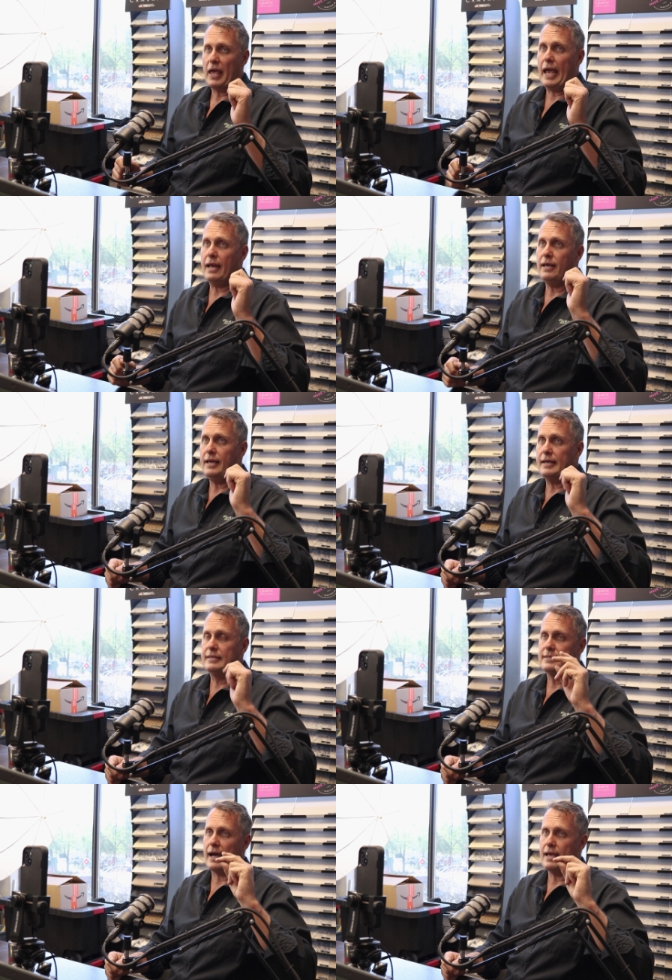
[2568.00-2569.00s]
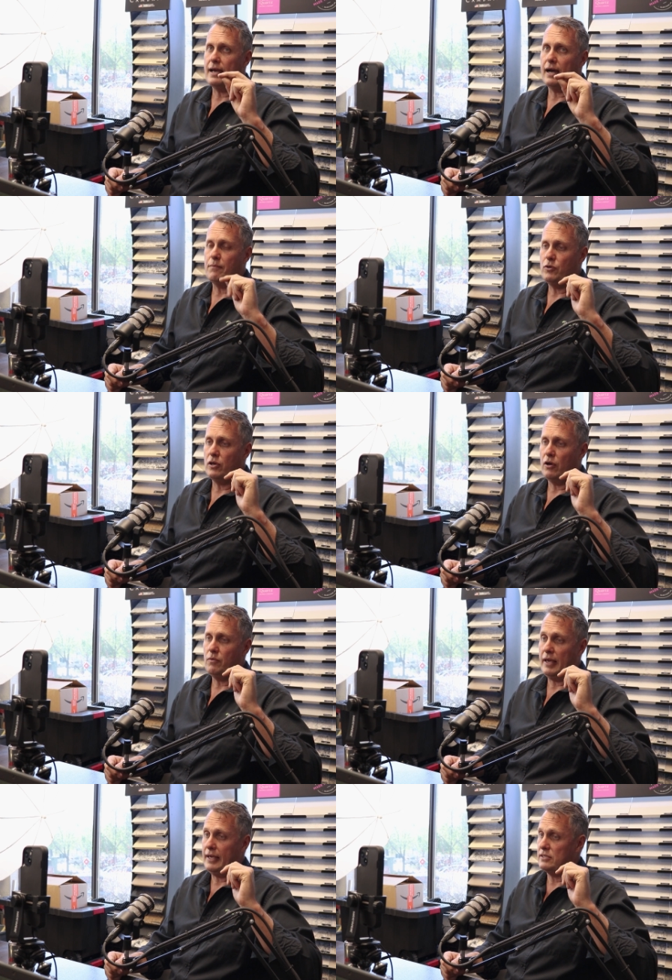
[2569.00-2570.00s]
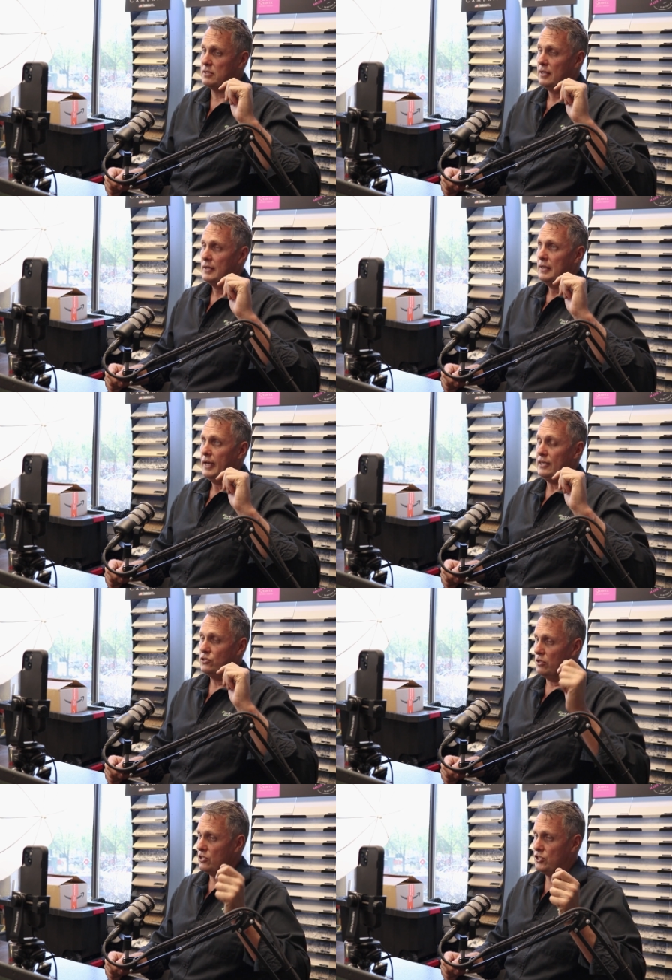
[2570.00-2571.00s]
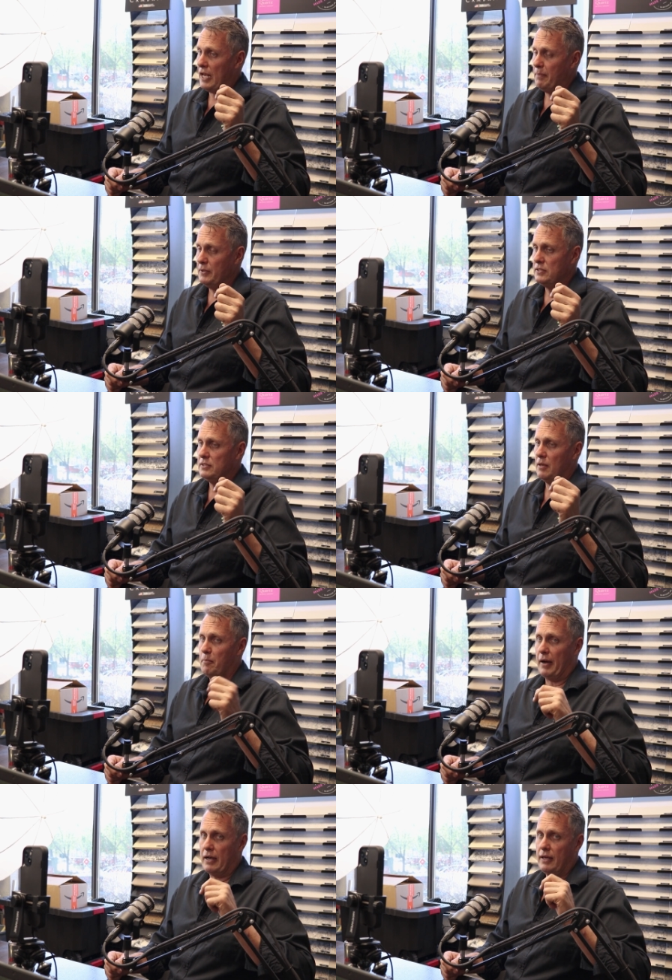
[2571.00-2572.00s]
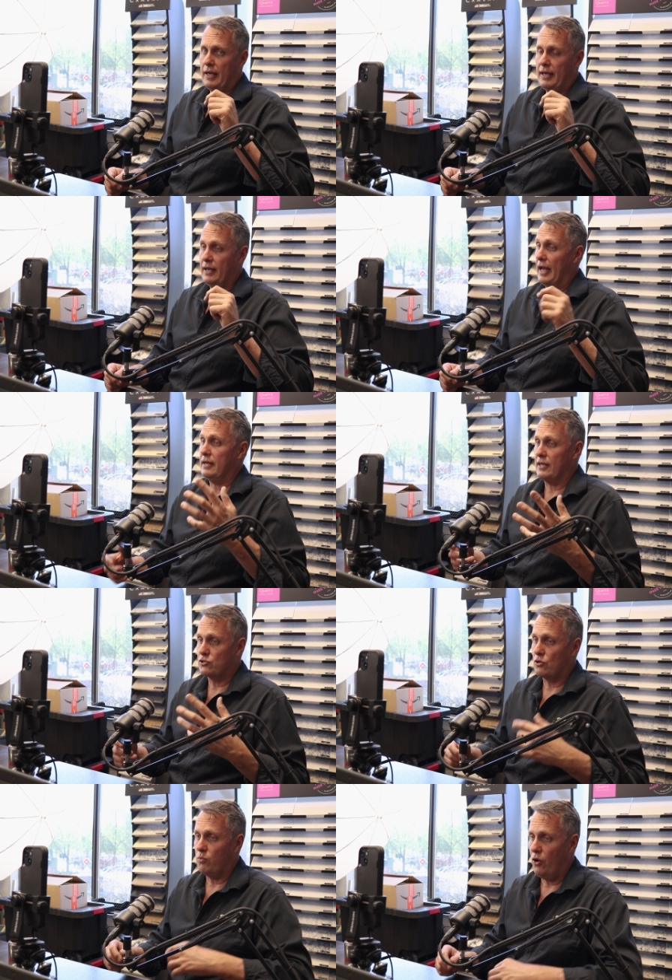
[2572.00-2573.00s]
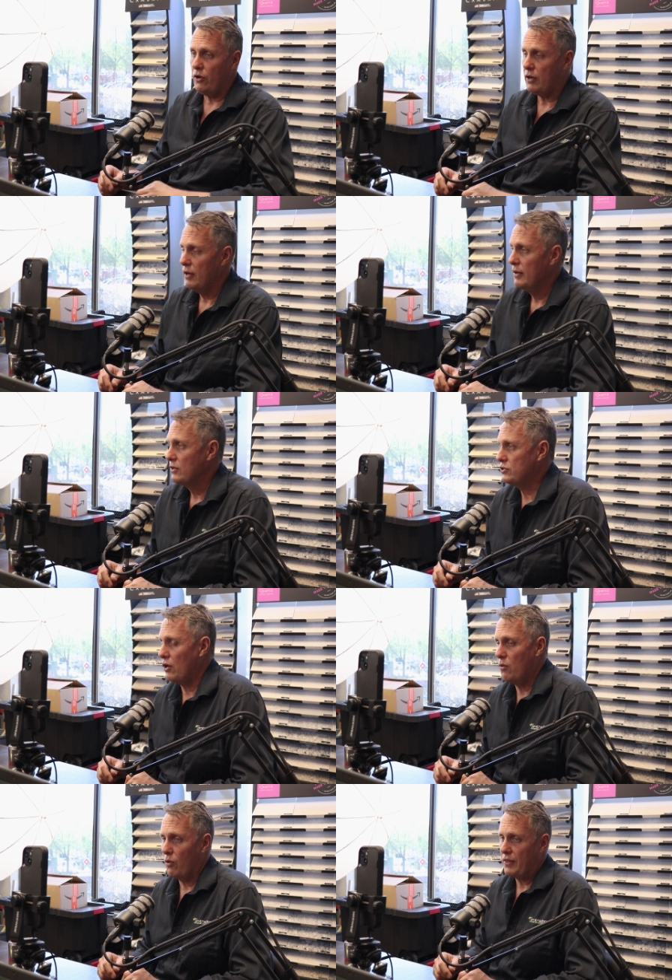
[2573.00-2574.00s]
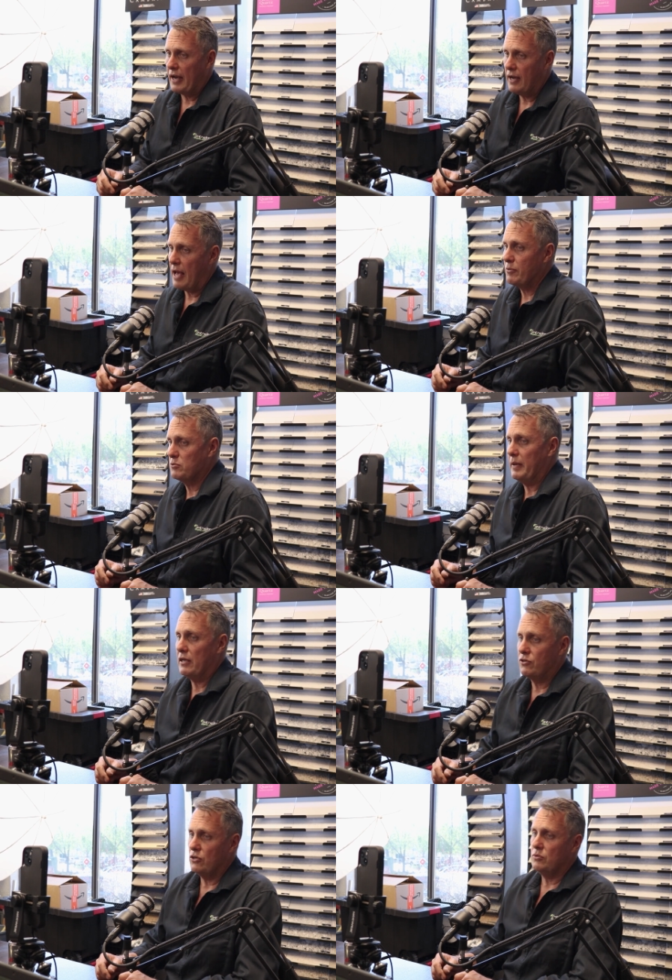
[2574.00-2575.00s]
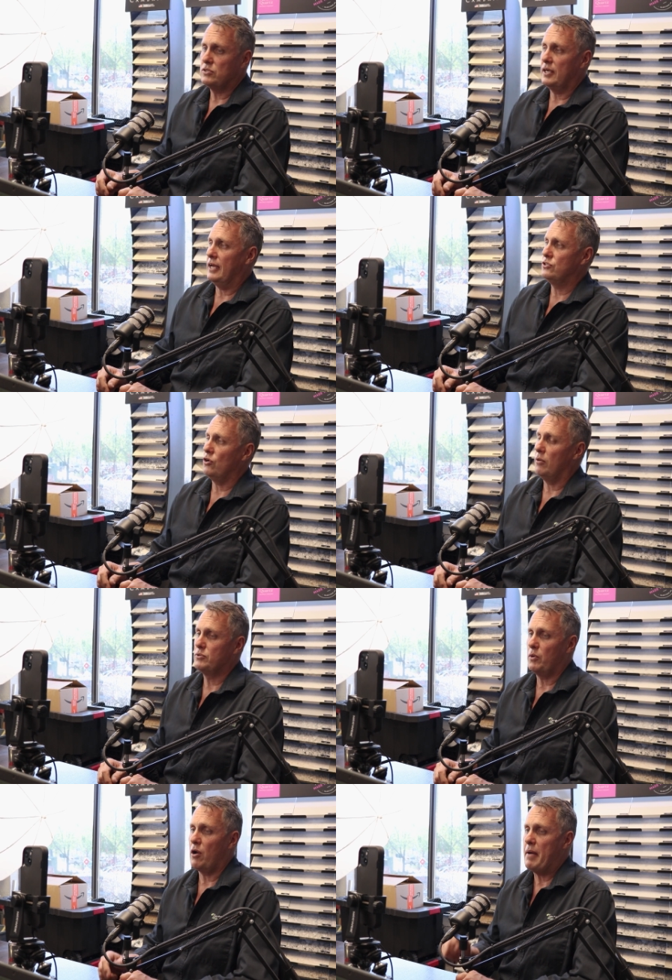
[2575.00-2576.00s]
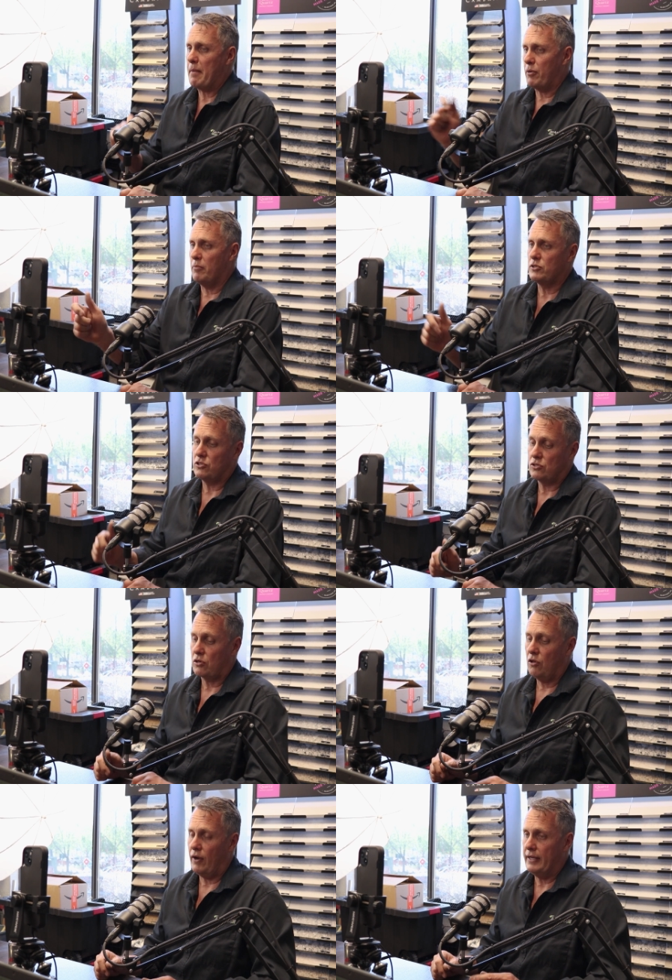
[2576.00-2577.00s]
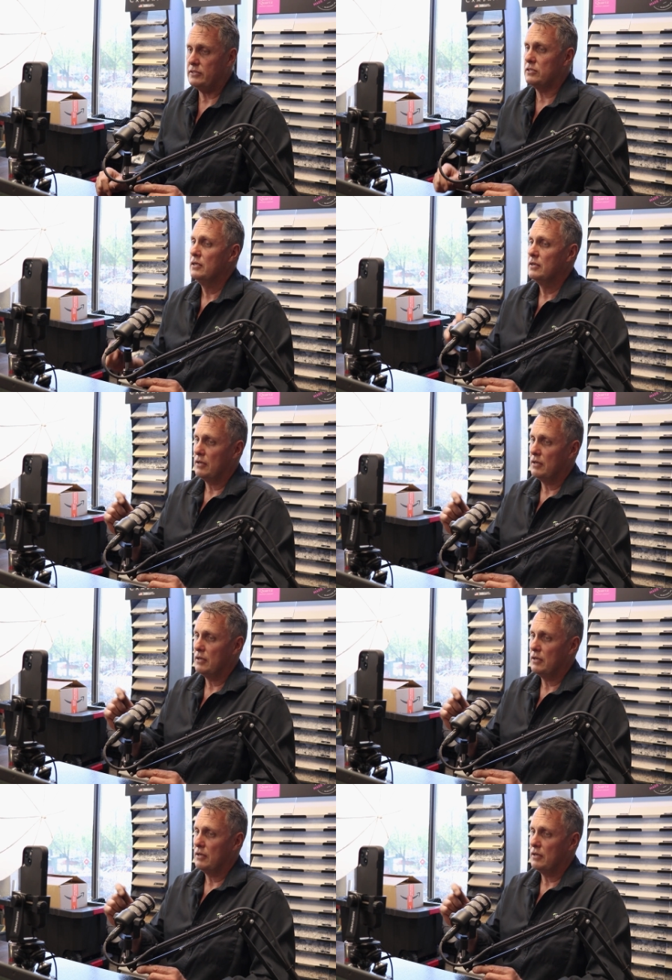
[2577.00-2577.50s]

and he is a uh, you know he's he's not the cheapest, but he and he does good work. So what that enables me to do is to get jobs. When I make promises to clients,